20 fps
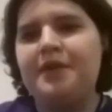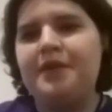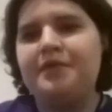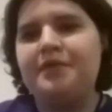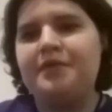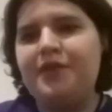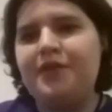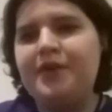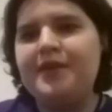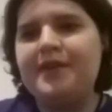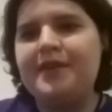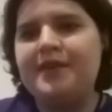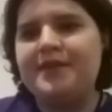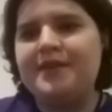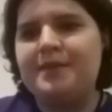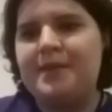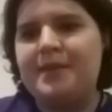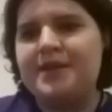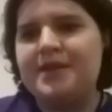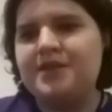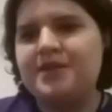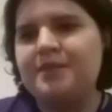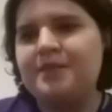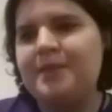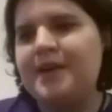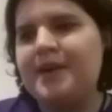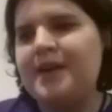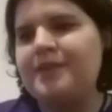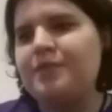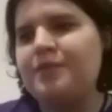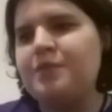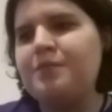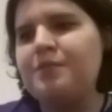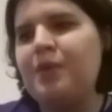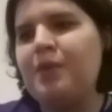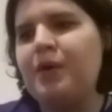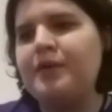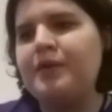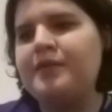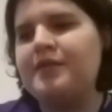through these dimensions because we're
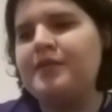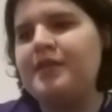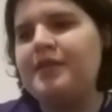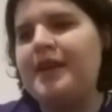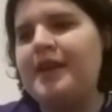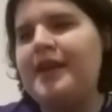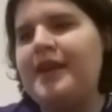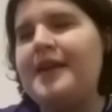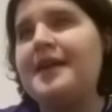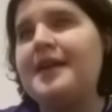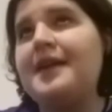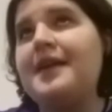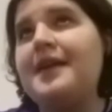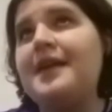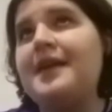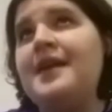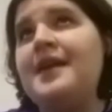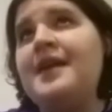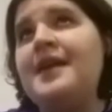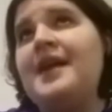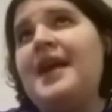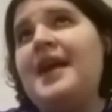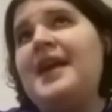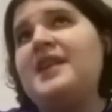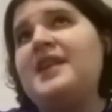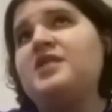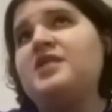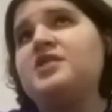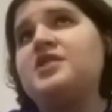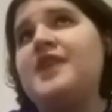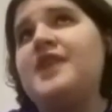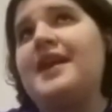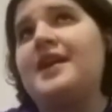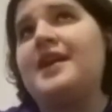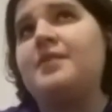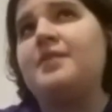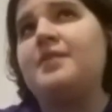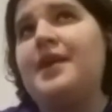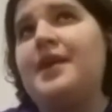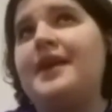mostly energetic
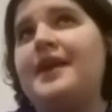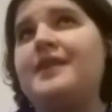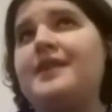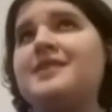beings.